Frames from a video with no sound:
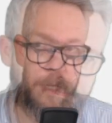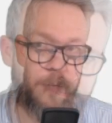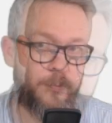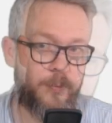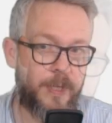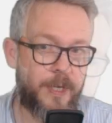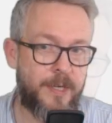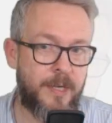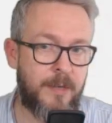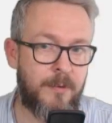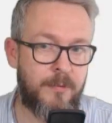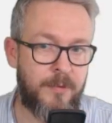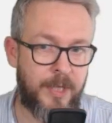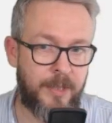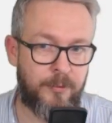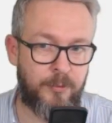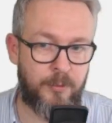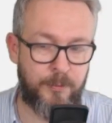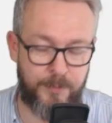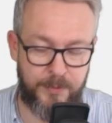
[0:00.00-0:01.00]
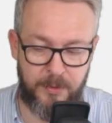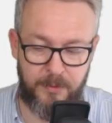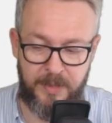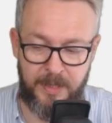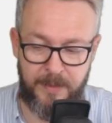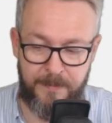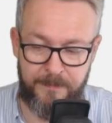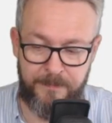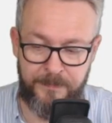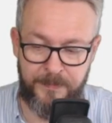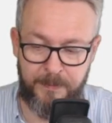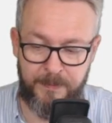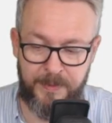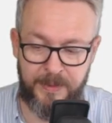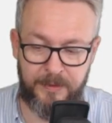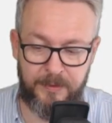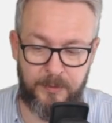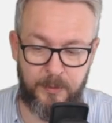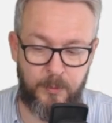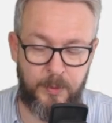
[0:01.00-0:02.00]
And we are now ready to program,
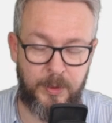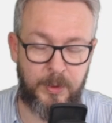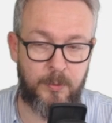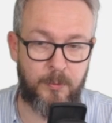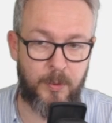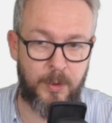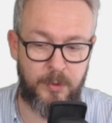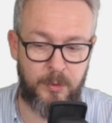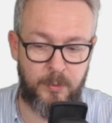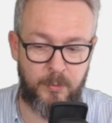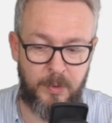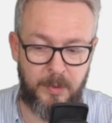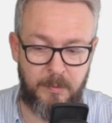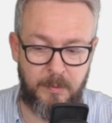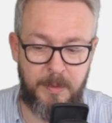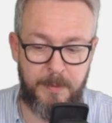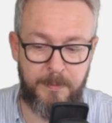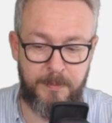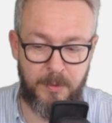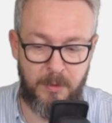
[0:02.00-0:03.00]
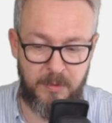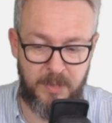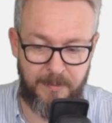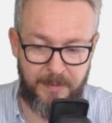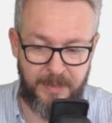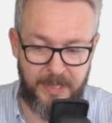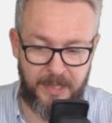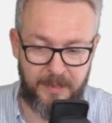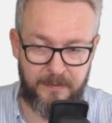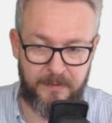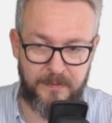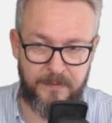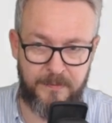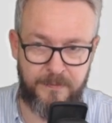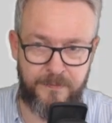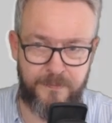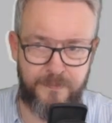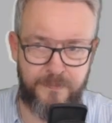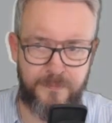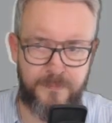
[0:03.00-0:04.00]
but with what will we be programming it?
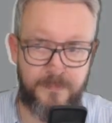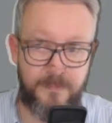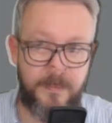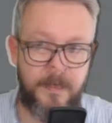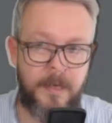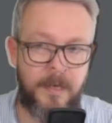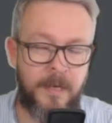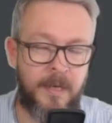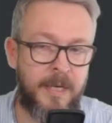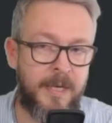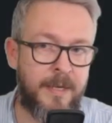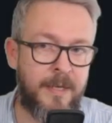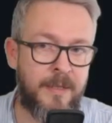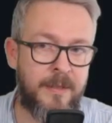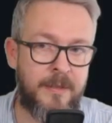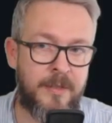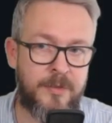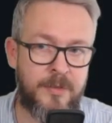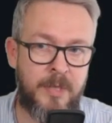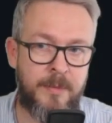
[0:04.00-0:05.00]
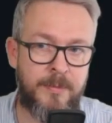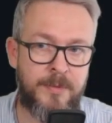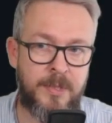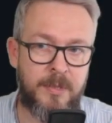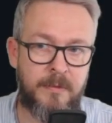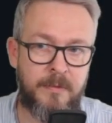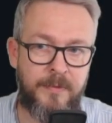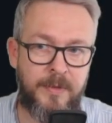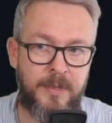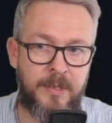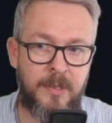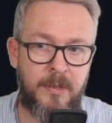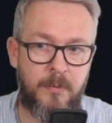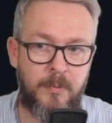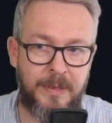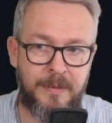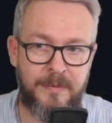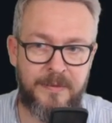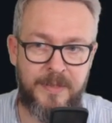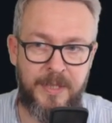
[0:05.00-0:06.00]
Link in the description of the video
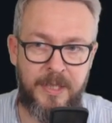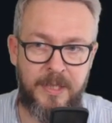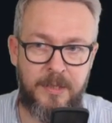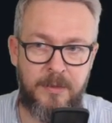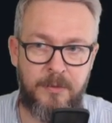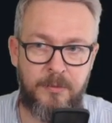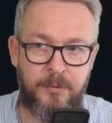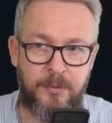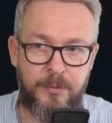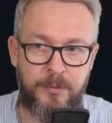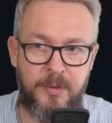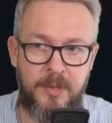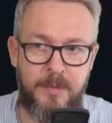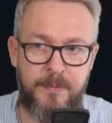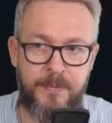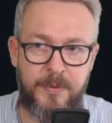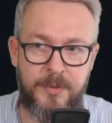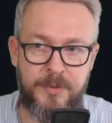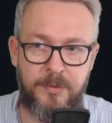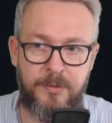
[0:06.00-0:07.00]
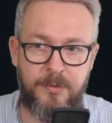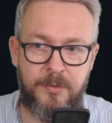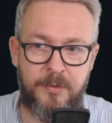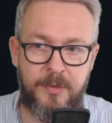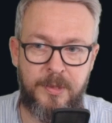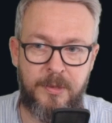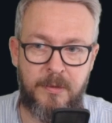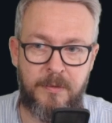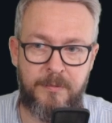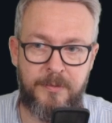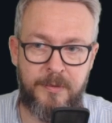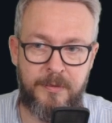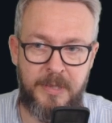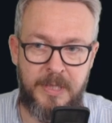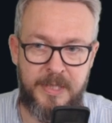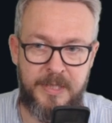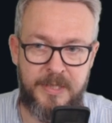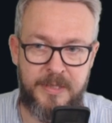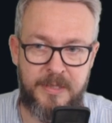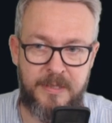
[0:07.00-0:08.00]
will take you to the repository of the
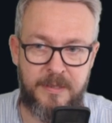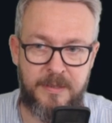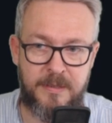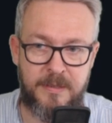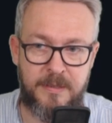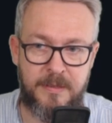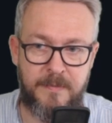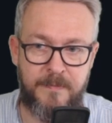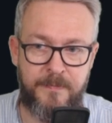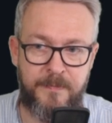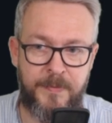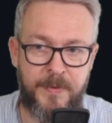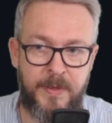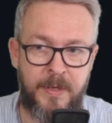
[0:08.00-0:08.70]
releases.